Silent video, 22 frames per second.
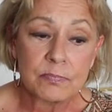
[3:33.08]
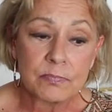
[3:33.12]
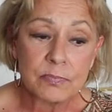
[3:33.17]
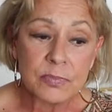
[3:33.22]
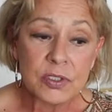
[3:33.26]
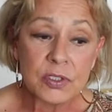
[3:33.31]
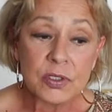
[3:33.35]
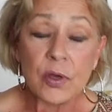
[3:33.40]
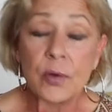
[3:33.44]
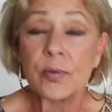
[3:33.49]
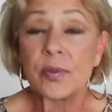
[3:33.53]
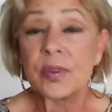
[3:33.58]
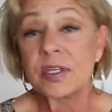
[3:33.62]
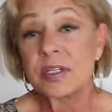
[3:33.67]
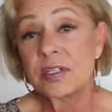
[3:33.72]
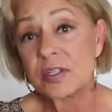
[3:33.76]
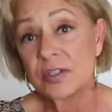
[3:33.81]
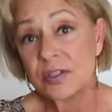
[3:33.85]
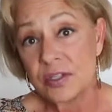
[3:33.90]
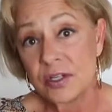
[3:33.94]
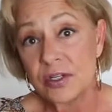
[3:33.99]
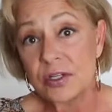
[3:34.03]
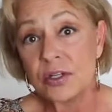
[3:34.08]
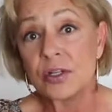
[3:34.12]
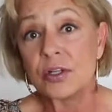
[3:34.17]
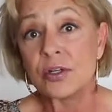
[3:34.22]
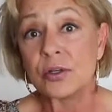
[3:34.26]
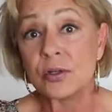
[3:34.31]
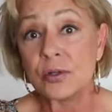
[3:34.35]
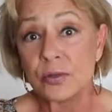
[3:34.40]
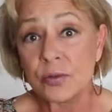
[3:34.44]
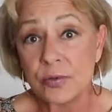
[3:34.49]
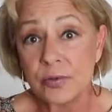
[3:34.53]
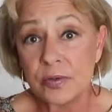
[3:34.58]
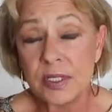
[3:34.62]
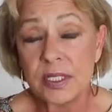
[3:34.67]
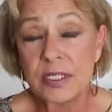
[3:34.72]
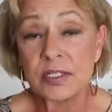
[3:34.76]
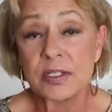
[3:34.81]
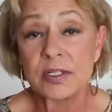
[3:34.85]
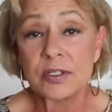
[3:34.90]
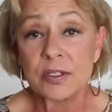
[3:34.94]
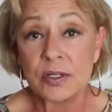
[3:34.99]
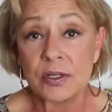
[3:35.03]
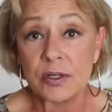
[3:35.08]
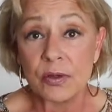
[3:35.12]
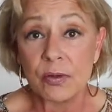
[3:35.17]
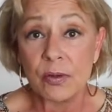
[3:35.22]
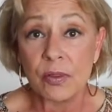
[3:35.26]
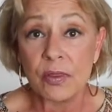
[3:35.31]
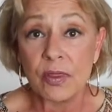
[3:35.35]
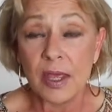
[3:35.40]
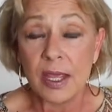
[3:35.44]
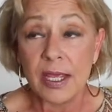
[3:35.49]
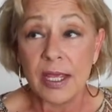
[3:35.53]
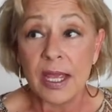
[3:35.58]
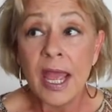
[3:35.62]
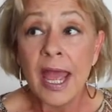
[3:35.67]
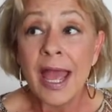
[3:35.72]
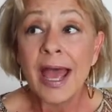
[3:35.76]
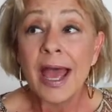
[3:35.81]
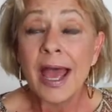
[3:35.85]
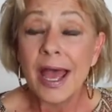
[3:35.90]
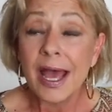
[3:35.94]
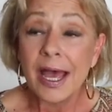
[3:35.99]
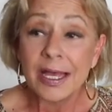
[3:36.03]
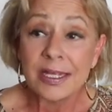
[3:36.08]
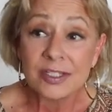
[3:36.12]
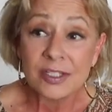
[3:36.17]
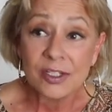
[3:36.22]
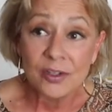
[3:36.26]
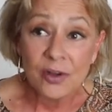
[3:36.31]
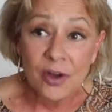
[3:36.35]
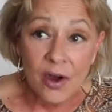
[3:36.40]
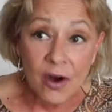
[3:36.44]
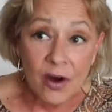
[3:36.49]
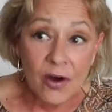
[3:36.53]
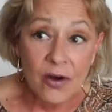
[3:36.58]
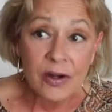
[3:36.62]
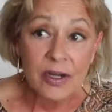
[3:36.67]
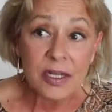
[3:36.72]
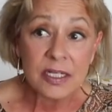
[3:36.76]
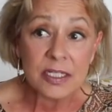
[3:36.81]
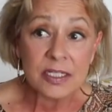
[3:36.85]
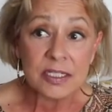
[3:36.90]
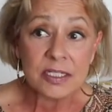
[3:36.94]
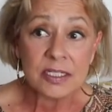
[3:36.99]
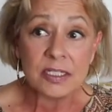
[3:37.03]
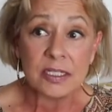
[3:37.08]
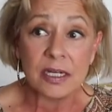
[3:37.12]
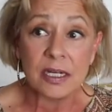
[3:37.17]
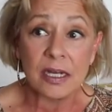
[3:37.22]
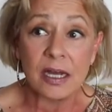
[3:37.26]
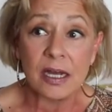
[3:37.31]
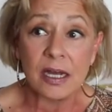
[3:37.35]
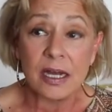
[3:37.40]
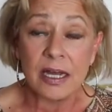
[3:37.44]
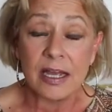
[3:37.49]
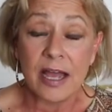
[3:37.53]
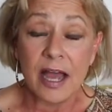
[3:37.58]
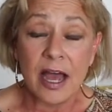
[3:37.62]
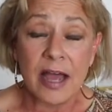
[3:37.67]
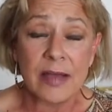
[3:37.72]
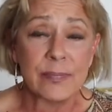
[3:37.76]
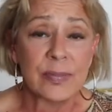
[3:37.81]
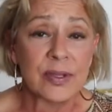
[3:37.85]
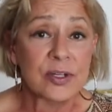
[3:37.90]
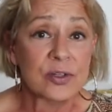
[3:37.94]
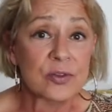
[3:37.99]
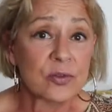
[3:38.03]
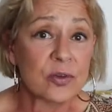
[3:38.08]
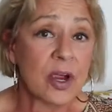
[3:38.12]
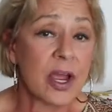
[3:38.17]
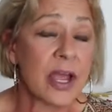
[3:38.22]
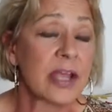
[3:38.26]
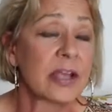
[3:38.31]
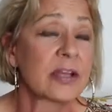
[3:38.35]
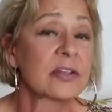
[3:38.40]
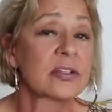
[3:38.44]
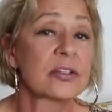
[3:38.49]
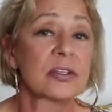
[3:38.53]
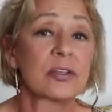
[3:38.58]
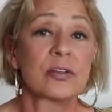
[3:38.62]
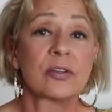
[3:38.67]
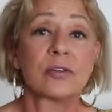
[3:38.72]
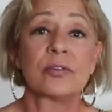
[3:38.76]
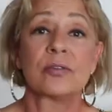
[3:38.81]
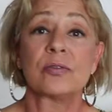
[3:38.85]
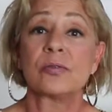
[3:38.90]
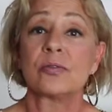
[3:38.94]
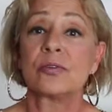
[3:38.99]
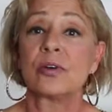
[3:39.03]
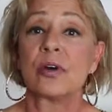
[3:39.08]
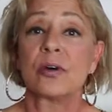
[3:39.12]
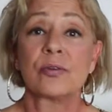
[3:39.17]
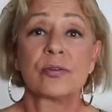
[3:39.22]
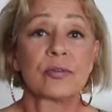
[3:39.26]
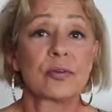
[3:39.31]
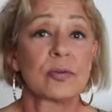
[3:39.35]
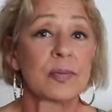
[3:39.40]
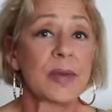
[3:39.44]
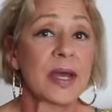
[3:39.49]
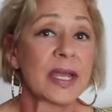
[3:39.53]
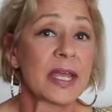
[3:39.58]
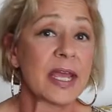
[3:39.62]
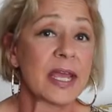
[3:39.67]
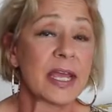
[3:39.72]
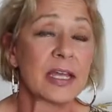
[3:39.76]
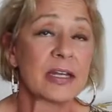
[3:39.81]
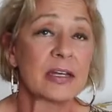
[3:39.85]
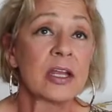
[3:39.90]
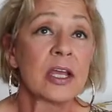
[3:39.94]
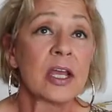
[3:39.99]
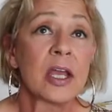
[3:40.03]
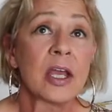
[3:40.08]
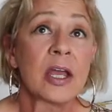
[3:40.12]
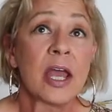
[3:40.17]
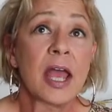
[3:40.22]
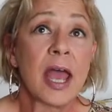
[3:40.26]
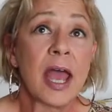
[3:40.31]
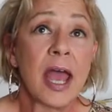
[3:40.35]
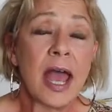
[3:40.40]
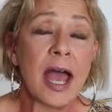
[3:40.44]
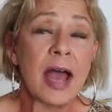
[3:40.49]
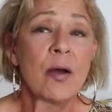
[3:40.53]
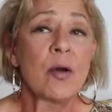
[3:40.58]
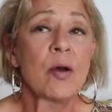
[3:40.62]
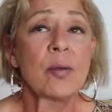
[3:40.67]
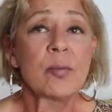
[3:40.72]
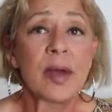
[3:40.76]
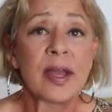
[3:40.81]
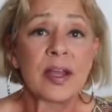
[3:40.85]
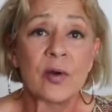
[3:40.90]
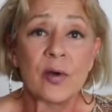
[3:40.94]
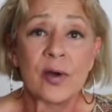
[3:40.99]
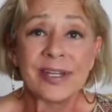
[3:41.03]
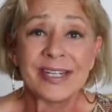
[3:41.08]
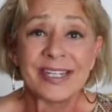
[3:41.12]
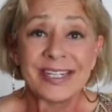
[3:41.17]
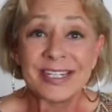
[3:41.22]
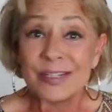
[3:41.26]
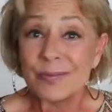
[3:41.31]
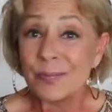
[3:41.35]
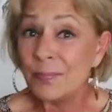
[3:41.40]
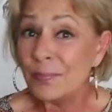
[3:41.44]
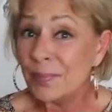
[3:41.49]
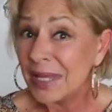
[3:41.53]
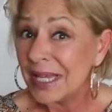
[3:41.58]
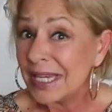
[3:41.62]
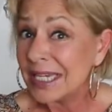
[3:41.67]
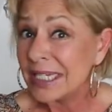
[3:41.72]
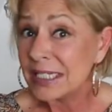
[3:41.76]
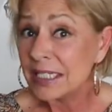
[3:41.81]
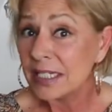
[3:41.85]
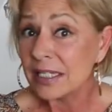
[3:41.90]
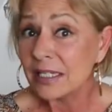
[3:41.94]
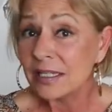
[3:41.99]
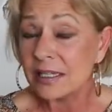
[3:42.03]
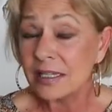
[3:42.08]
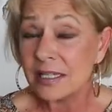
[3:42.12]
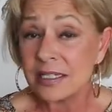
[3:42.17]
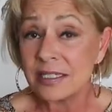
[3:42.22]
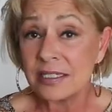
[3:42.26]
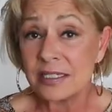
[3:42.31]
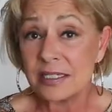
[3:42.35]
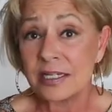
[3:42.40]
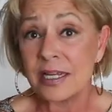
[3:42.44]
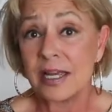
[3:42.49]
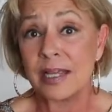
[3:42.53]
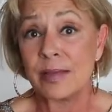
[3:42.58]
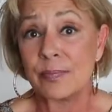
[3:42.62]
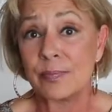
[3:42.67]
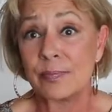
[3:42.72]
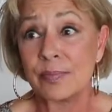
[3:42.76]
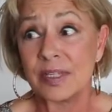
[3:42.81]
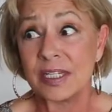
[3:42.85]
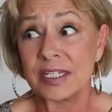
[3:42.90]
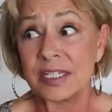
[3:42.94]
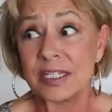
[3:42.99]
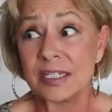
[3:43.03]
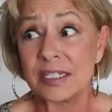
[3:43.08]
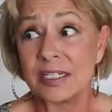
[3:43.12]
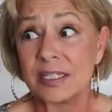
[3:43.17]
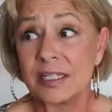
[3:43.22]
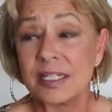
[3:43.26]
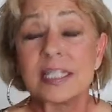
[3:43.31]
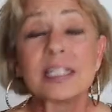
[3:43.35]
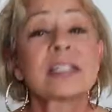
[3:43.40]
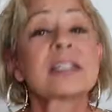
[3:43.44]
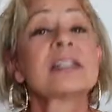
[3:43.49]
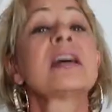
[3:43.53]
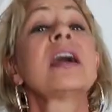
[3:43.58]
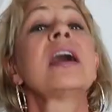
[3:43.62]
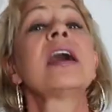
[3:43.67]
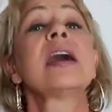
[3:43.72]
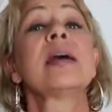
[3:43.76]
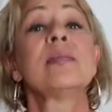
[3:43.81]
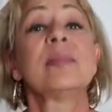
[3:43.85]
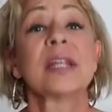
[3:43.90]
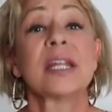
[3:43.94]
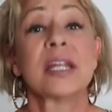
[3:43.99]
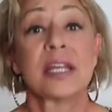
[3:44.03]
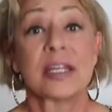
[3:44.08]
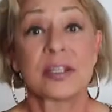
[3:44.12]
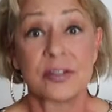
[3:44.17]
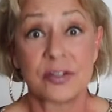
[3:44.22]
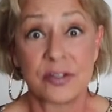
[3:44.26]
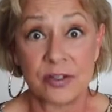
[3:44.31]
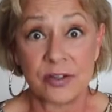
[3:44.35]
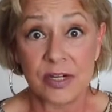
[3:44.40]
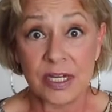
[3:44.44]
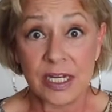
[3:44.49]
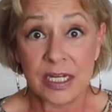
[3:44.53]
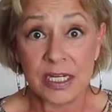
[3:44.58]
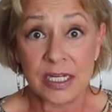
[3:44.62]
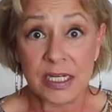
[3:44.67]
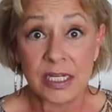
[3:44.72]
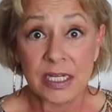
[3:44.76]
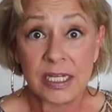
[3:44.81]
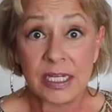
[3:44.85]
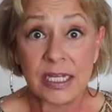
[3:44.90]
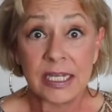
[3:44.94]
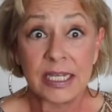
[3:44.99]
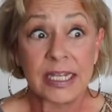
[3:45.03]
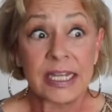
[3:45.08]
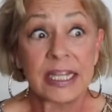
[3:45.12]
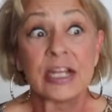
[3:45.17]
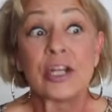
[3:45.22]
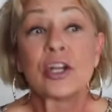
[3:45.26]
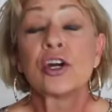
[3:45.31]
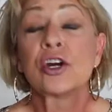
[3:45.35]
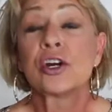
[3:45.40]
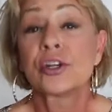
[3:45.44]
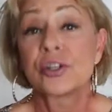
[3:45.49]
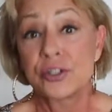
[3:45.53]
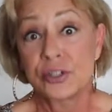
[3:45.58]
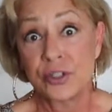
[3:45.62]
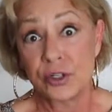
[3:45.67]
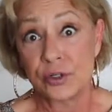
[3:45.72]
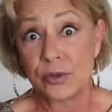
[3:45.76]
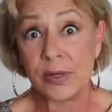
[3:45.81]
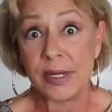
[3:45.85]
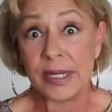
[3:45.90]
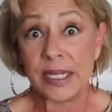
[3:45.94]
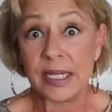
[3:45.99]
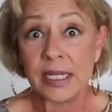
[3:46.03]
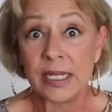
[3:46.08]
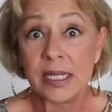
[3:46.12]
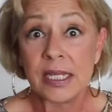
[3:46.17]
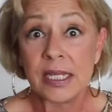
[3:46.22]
So this is a new thing. As an artist, I've been trying to go through my head, how am I going to depict this time in history, in herstory?